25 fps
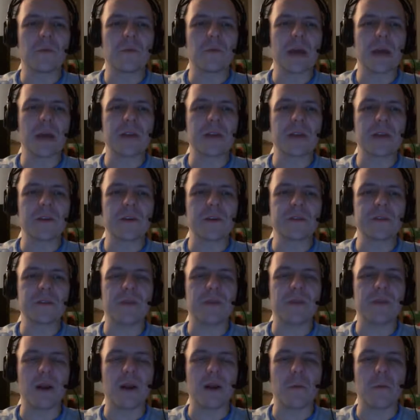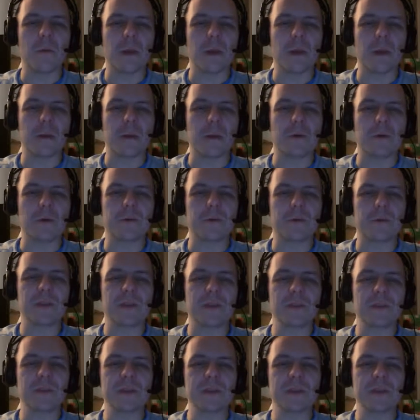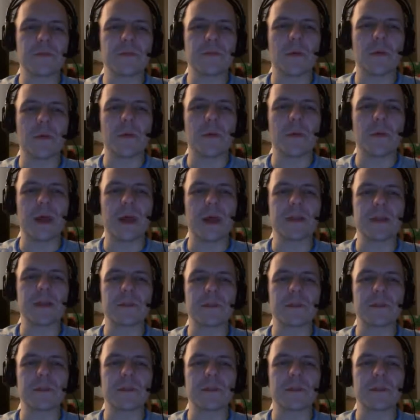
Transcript: Rakdos Firewheeler. So this is a 4 mana,